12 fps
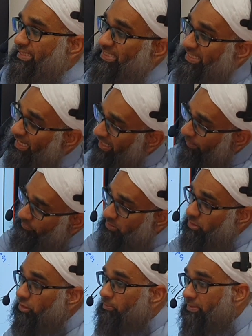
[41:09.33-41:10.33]
siyaq helps us
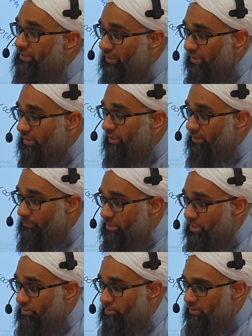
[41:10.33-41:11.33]
determine the haqiqah and the
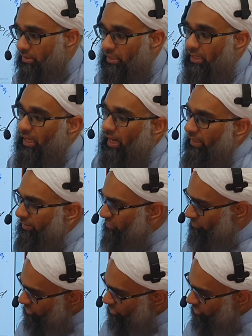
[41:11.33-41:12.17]
majaz. And if it's